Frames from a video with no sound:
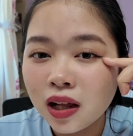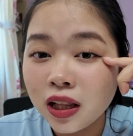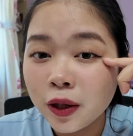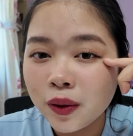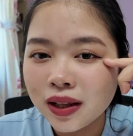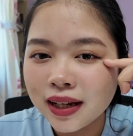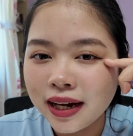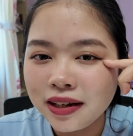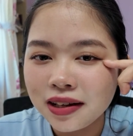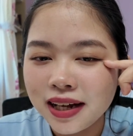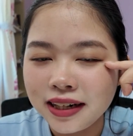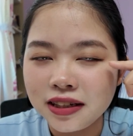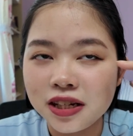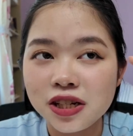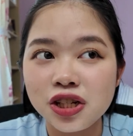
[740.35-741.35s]
A liquid liner
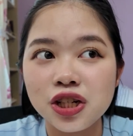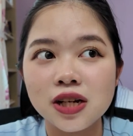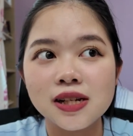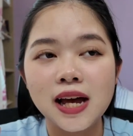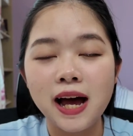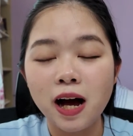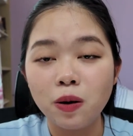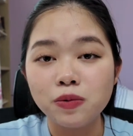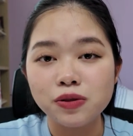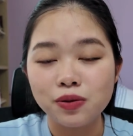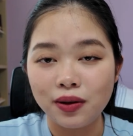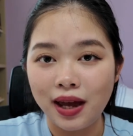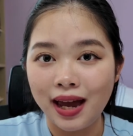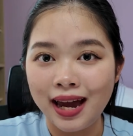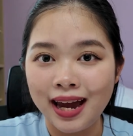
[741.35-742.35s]
like this just helps
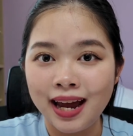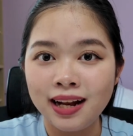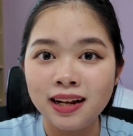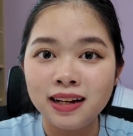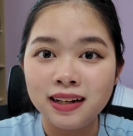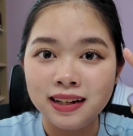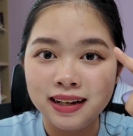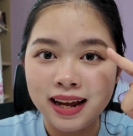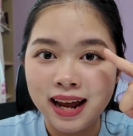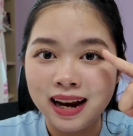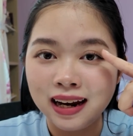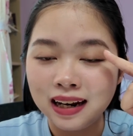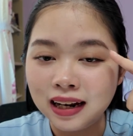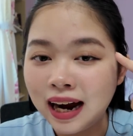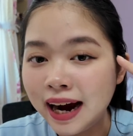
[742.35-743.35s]
to add that
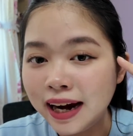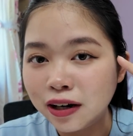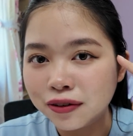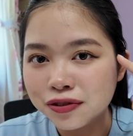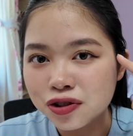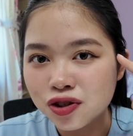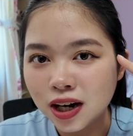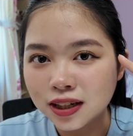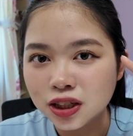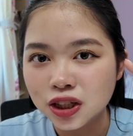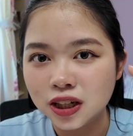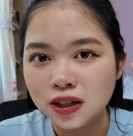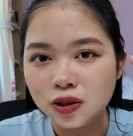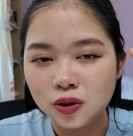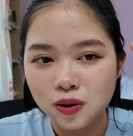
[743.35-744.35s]
line of
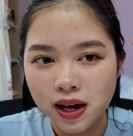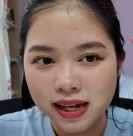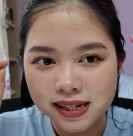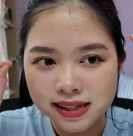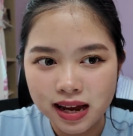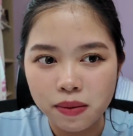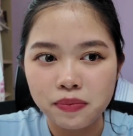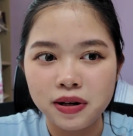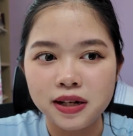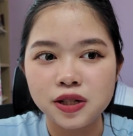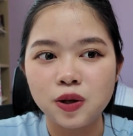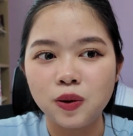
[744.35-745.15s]
structure to establish,